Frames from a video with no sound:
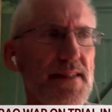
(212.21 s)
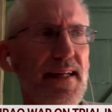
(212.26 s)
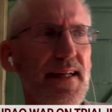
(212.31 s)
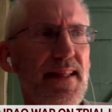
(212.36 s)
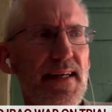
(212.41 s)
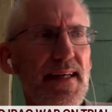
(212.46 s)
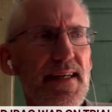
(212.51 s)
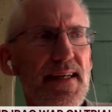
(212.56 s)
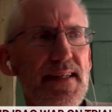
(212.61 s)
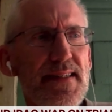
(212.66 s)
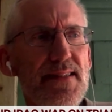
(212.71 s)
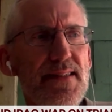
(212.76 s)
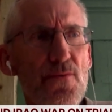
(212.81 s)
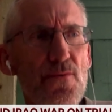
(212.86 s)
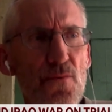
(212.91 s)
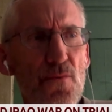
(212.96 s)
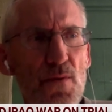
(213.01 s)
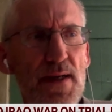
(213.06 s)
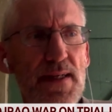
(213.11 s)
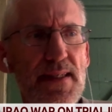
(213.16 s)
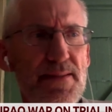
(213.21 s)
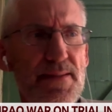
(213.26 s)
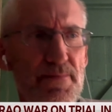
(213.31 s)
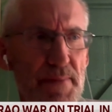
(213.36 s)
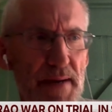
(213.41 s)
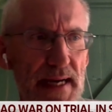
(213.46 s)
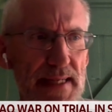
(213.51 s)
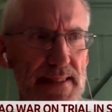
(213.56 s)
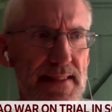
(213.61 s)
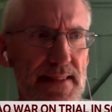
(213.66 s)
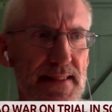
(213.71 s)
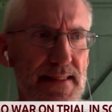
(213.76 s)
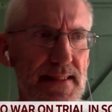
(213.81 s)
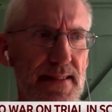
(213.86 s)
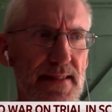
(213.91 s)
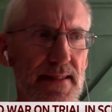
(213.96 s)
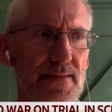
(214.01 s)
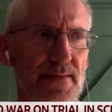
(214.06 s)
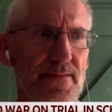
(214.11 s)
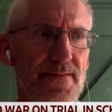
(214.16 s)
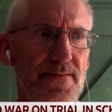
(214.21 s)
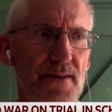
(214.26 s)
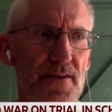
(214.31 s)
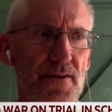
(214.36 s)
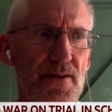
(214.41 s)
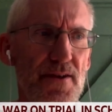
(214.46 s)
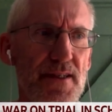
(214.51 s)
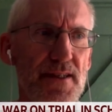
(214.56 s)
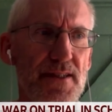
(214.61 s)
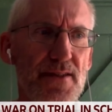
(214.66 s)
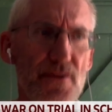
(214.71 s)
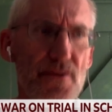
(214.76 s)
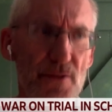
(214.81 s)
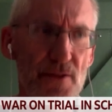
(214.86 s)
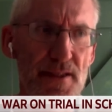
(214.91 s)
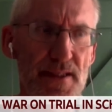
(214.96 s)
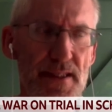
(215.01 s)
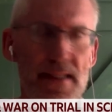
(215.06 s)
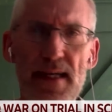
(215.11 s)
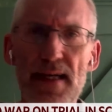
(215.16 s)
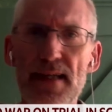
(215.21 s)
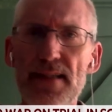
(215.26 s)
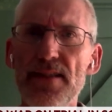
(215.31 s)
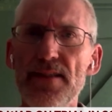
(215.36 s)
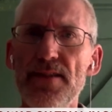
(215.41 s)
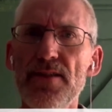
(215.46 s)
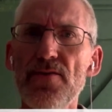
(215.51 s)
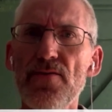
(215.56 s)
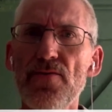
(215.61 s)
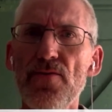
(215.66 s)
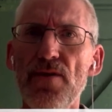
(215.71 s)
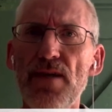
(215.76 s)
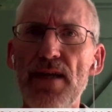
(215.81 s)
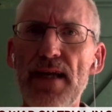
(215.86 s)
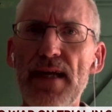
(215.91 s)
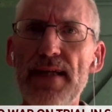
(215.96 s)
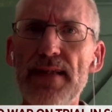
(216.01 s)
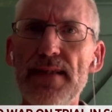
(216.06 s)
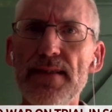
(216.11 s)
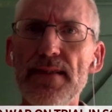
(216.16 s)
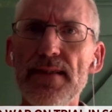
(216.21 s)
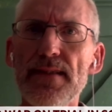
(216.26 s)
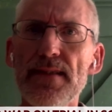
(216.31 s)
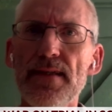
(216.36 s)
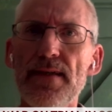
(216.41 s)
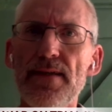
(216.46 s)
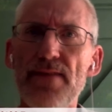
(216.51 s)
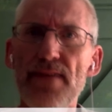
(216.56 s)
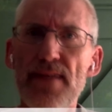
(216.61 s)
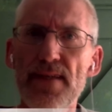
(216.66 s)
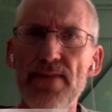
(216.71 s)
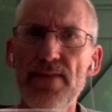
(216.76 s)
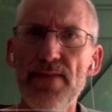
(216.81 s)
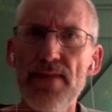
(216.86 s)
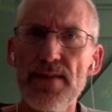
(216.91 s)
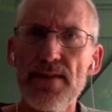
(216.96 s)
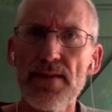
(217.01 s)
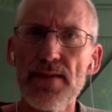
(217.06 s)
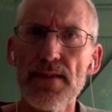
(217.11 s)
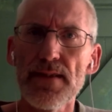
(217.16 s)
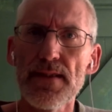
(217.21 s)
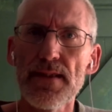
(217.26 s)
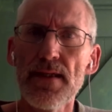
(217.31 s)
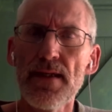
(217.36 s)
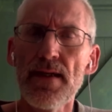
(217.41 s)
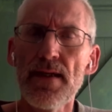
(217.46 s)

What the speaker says: I think it's always best to focus all discussions through a lens of individuals.